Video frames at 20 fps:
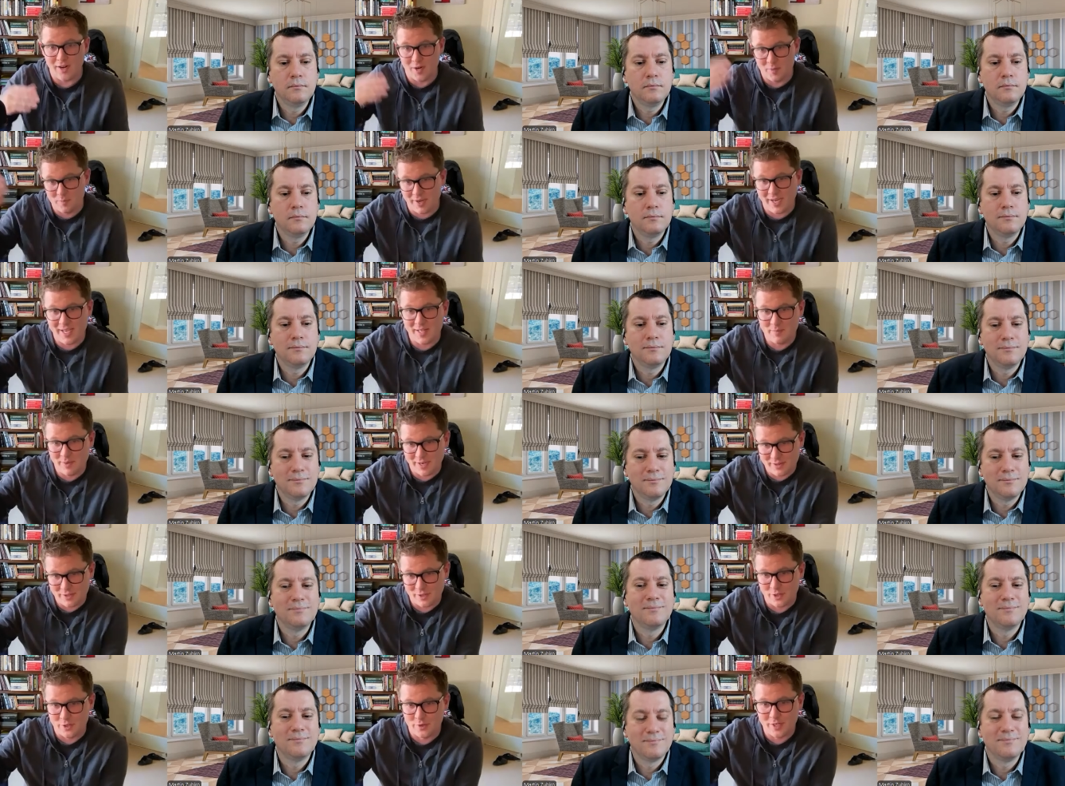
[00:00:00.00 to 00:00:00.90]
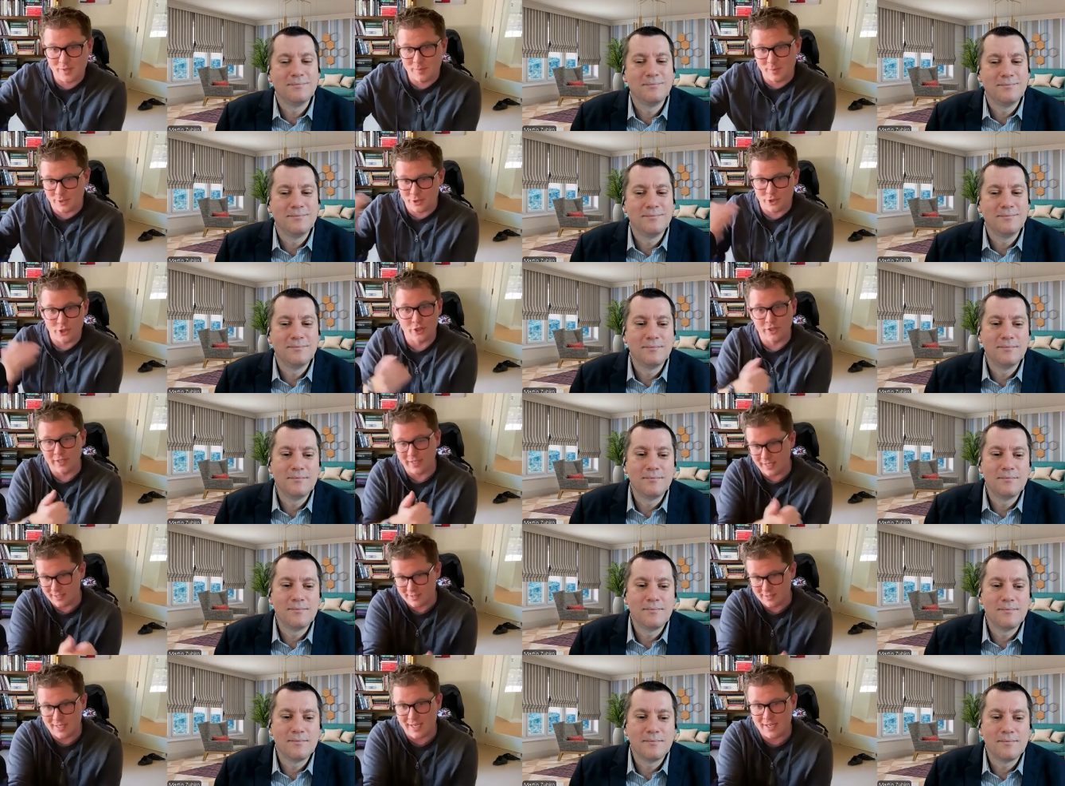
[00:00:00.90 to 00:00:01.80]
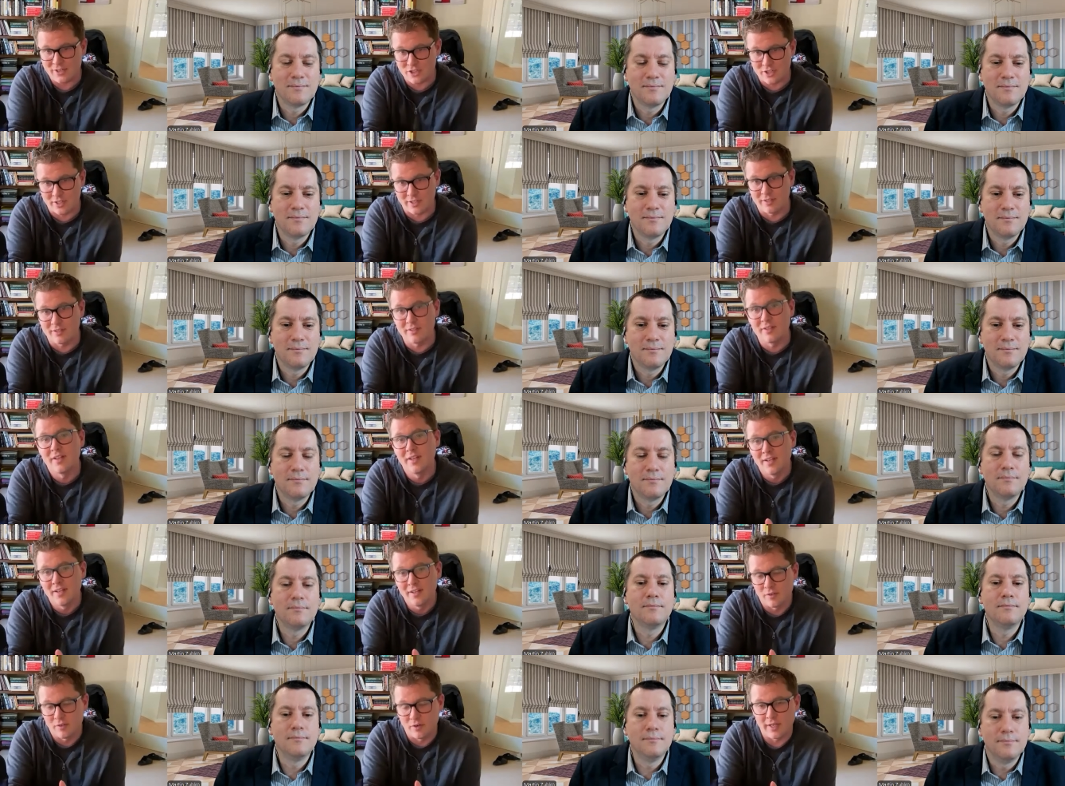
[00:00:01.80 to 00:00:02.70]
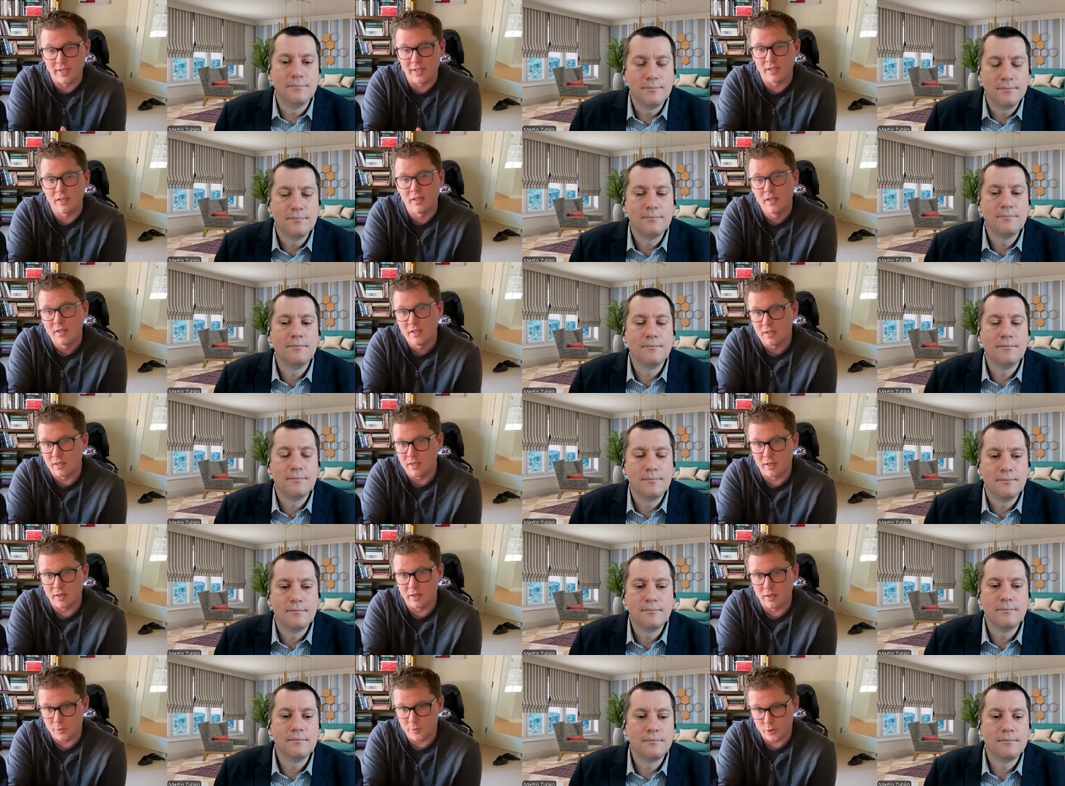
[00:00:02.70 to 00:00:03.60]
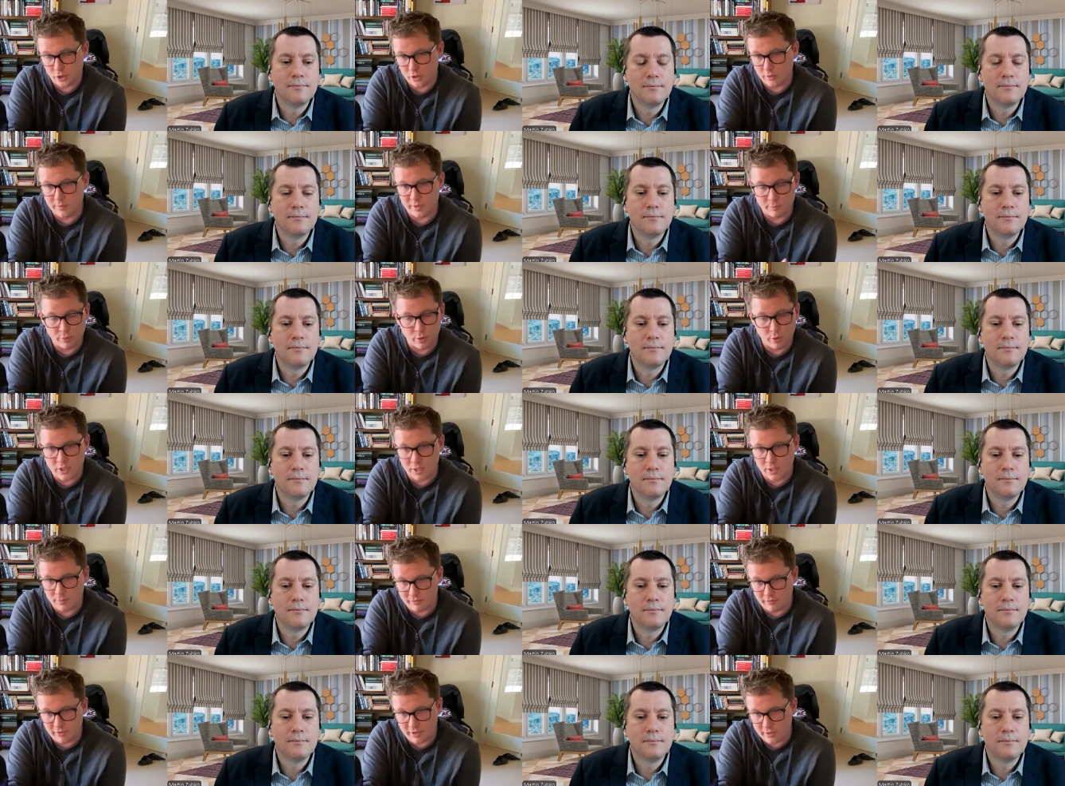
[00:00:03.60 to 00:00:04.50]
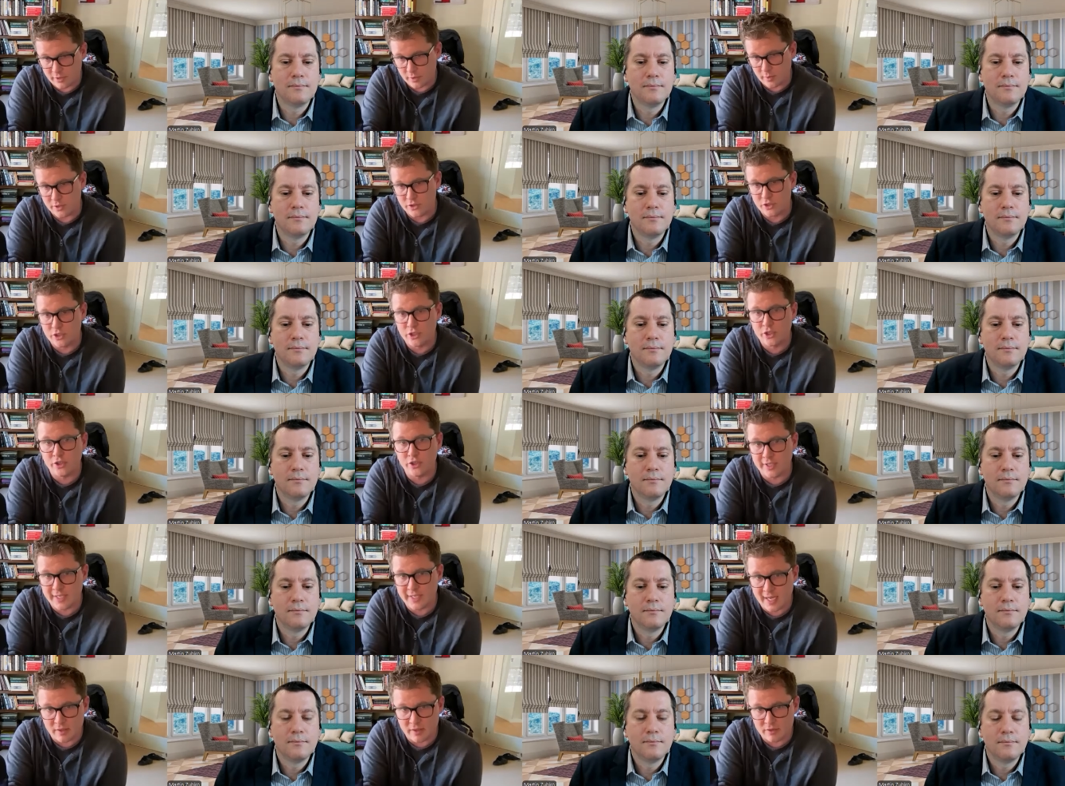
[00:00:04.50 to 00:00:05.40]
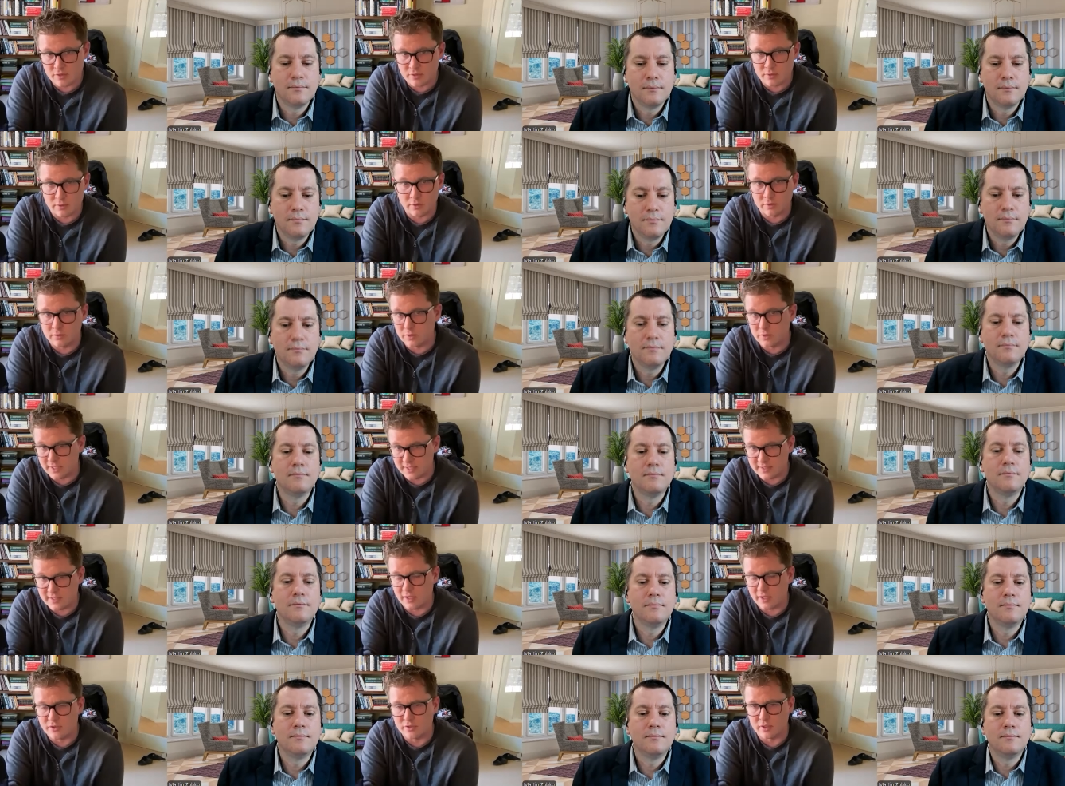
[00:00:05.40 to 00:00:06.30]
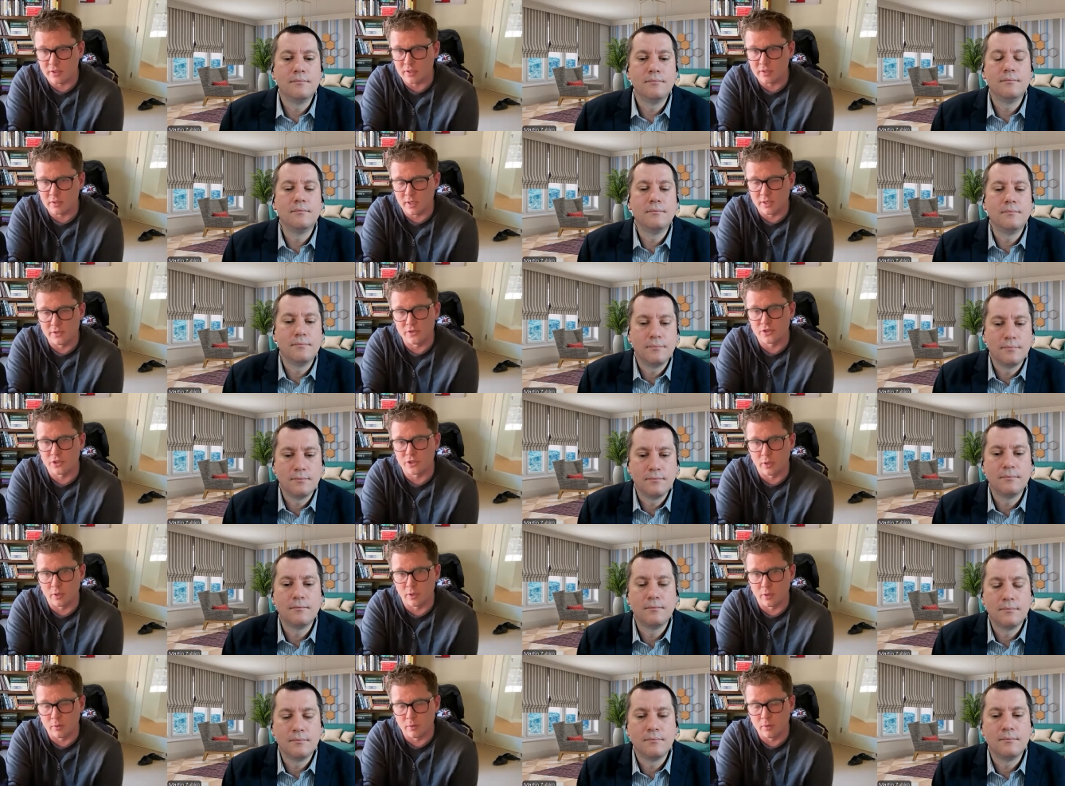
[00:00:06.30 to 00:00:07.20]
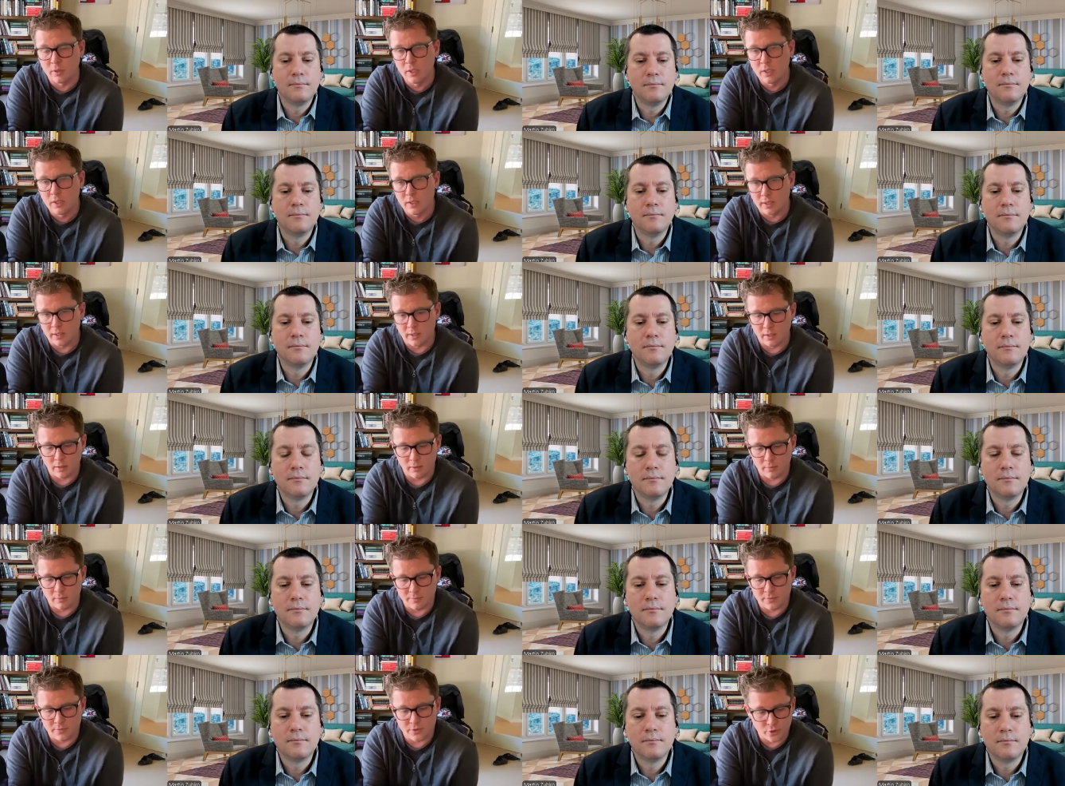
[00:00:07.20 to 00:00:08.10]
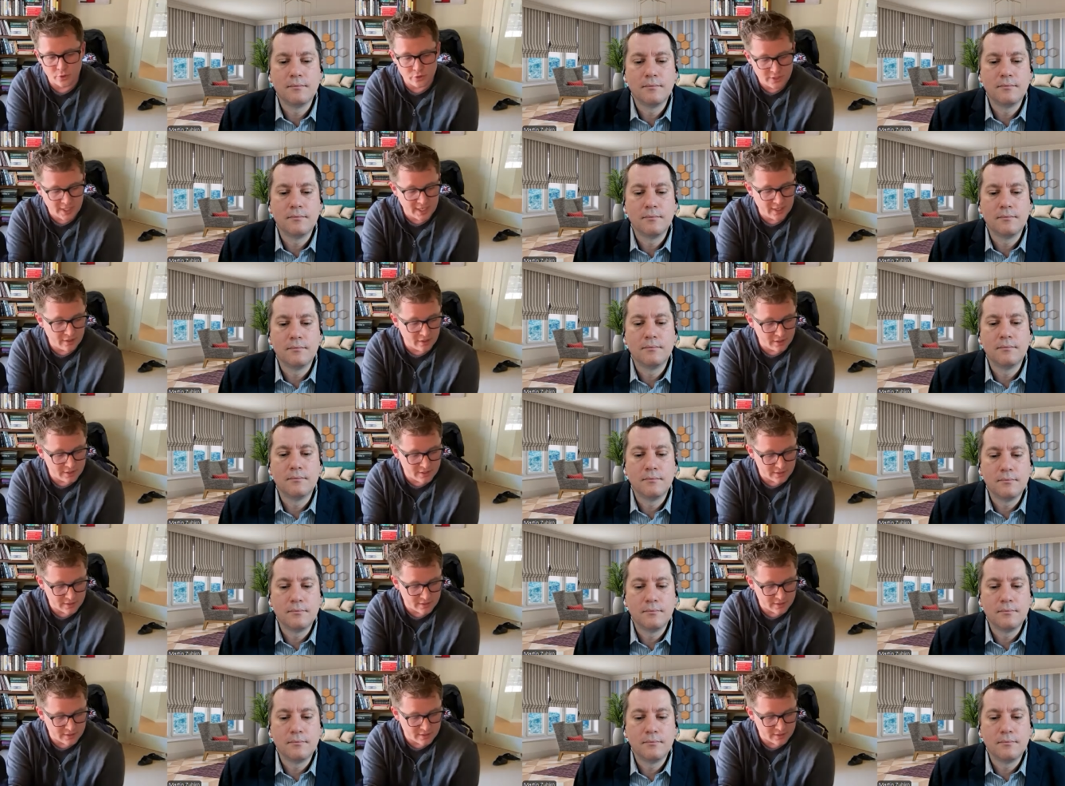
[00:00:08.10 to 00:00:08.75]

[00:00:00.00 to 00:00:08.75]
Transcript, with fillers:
Speaker 1: abide by the agreement, you're going to get sanctioned, right? Um, you're going to be pulled up in front of the UN Security Council, etc. And so um, those carrots and